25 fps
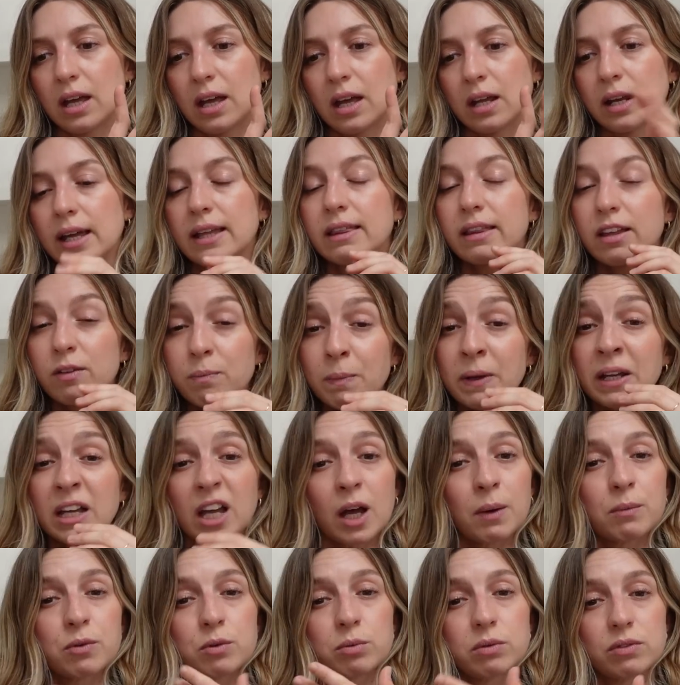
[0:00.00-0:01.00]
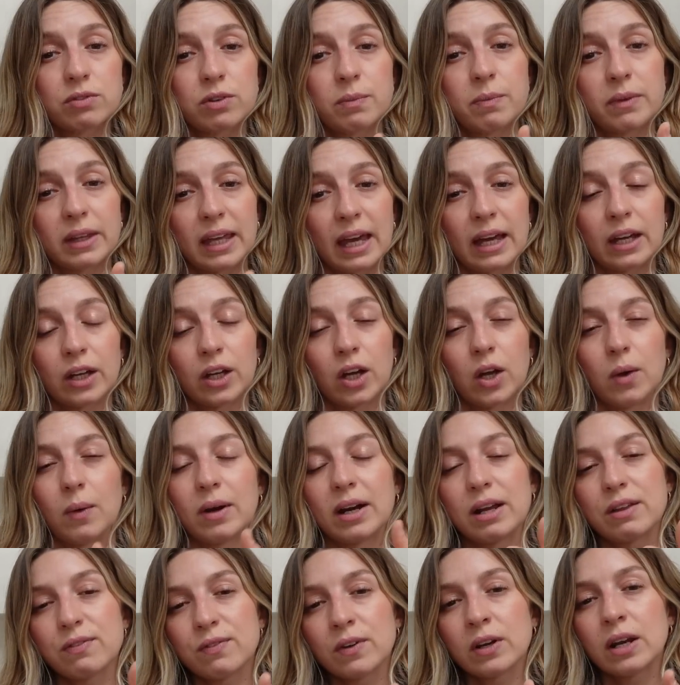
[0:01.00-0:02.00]
like they've been comfortable from the get-go,
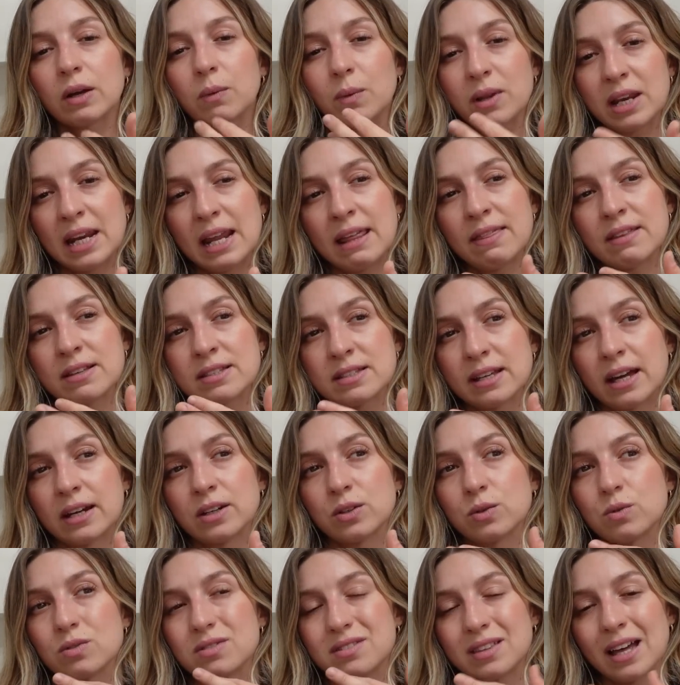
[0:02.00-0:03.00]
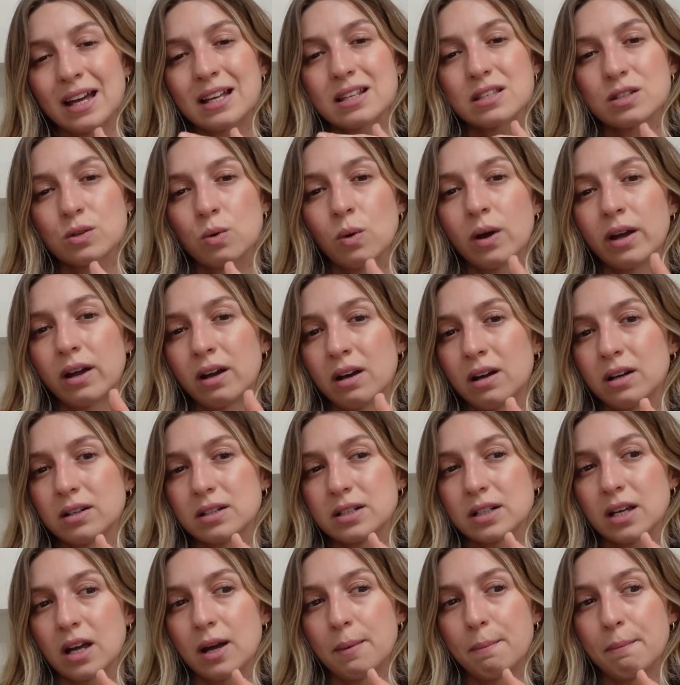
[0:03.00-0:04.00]
and I feel like with leather sandals that's quite hard
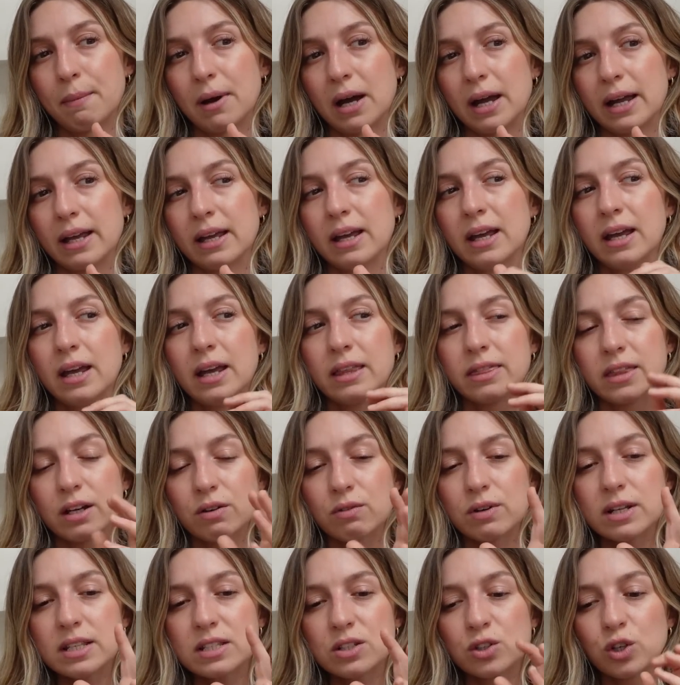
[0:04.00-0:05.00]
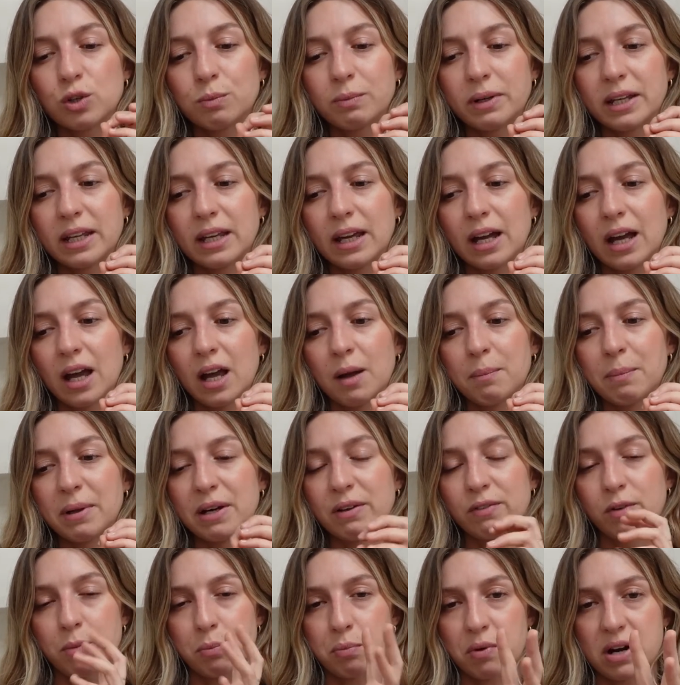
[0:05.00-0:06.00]
to come by. There is normally a bit
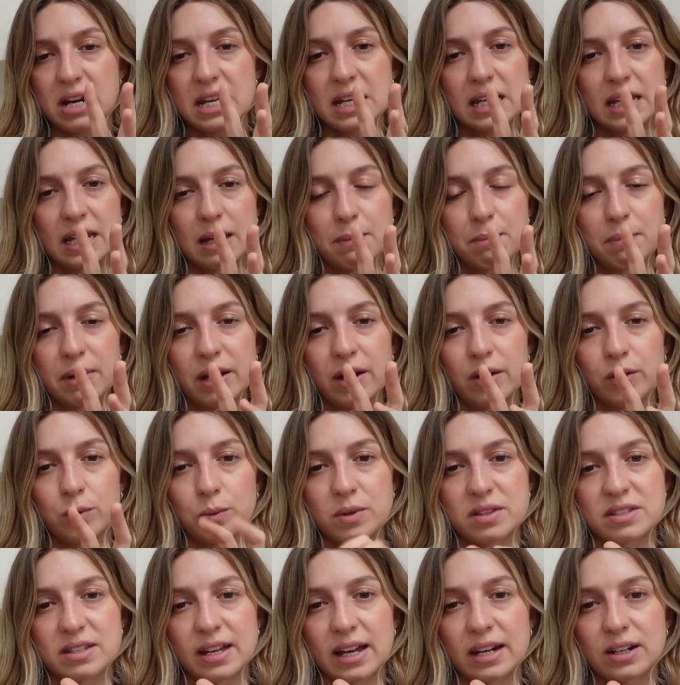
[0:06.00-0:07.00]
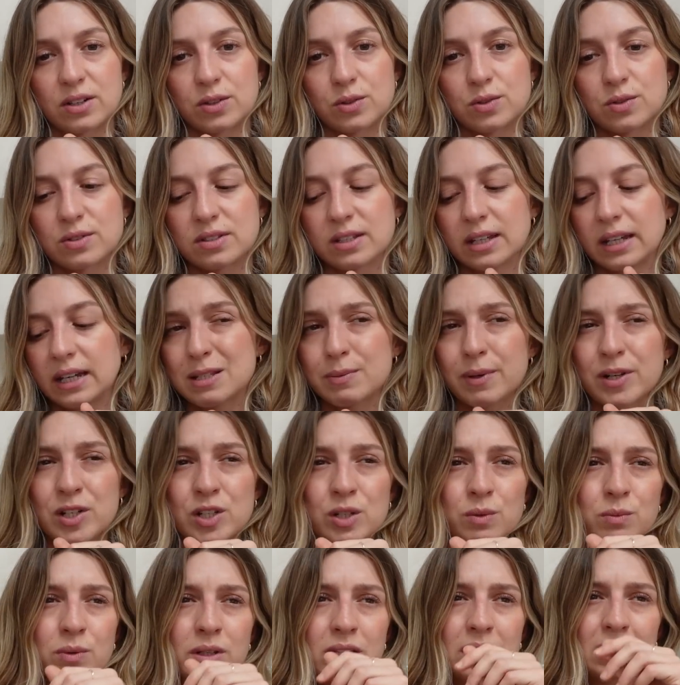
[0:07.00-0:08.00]
of a breaking in period with sandals,
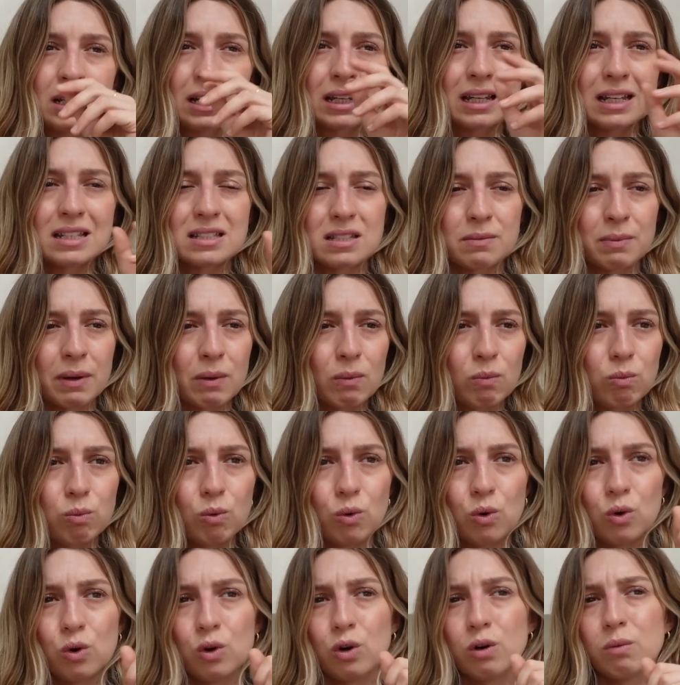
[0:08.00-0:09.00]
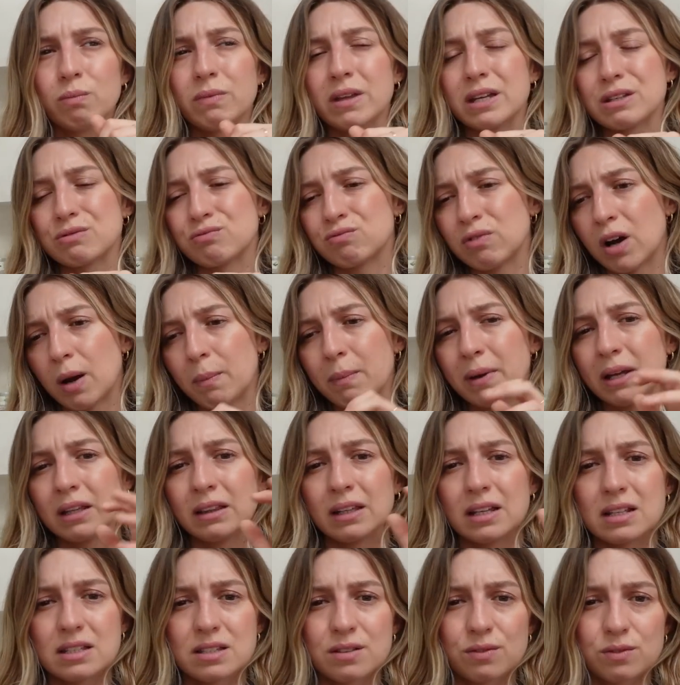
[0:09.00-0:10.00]
especially when like it's a bit warm, there's rubbing,
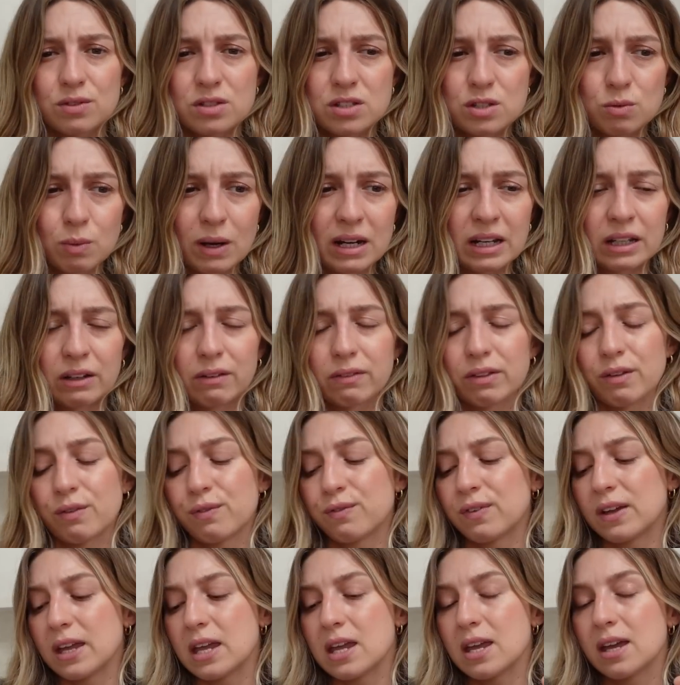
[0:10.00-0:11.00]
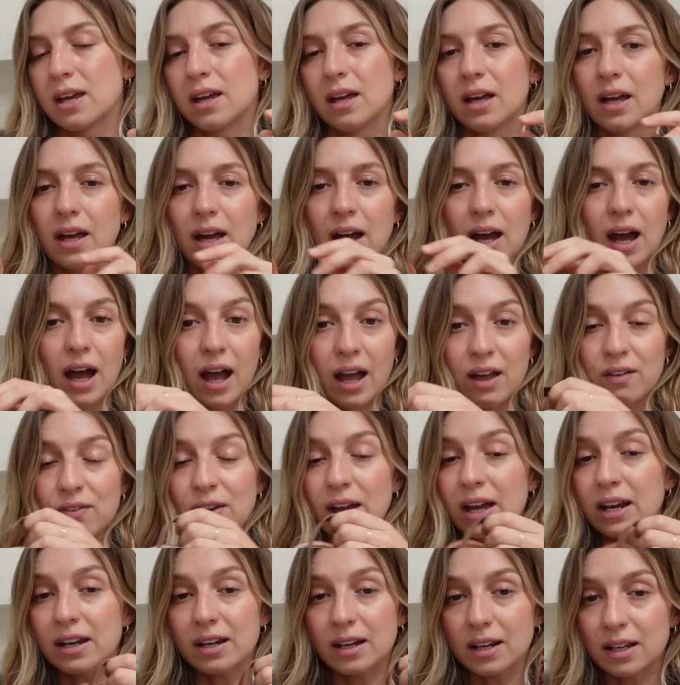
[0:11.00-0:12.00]
there's swelling of the feet. I've
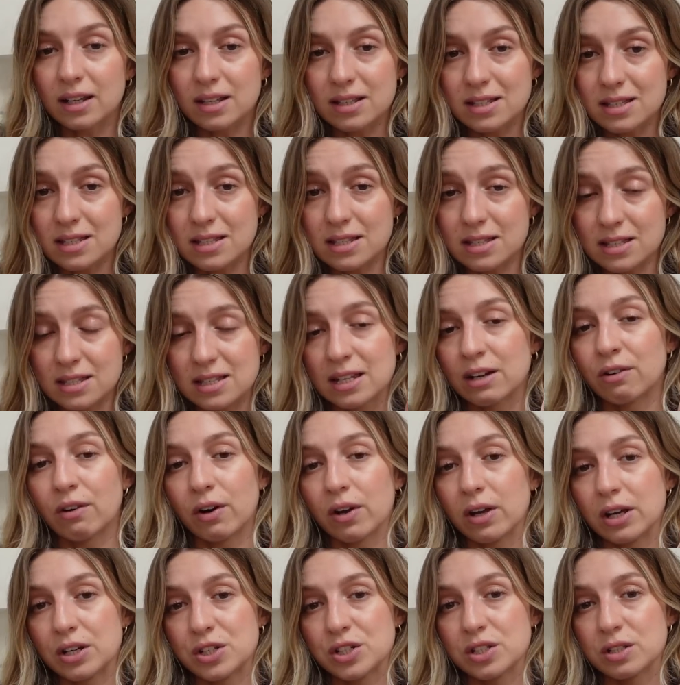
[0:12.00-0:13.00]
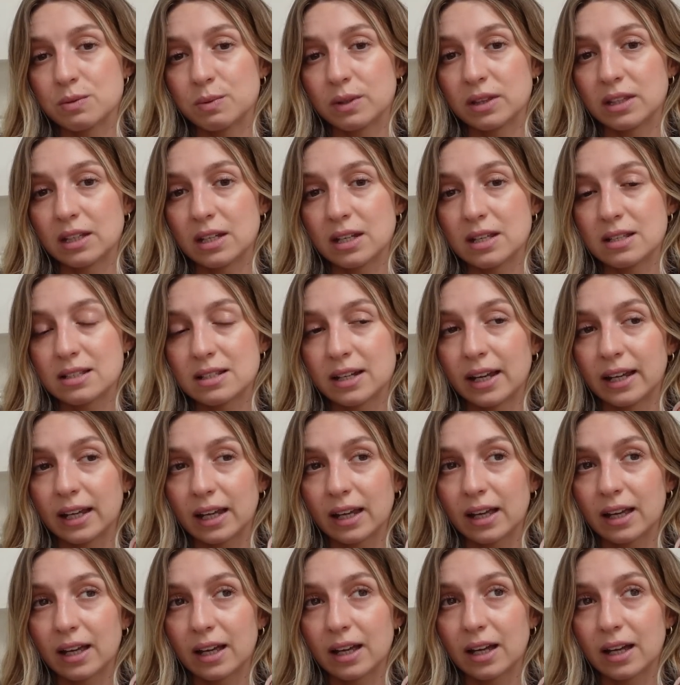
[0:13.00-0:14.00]
had zero issues with these, like